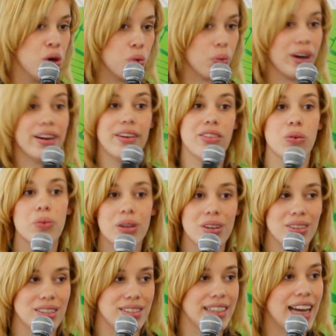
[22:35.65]
where in the
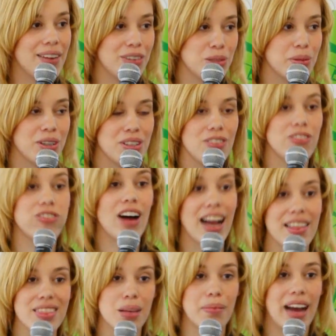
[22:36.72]
world does the average person
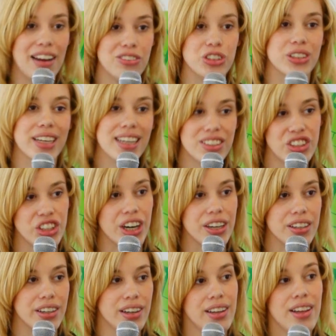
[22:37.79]
find them after
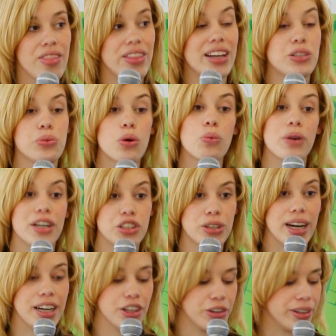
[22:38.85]
Kickstarter? That's what we're
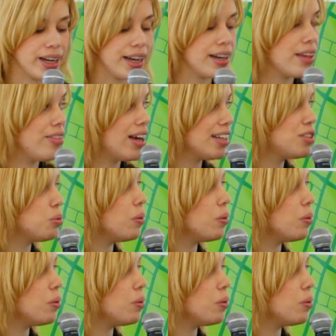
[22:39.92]
trying to create, and that's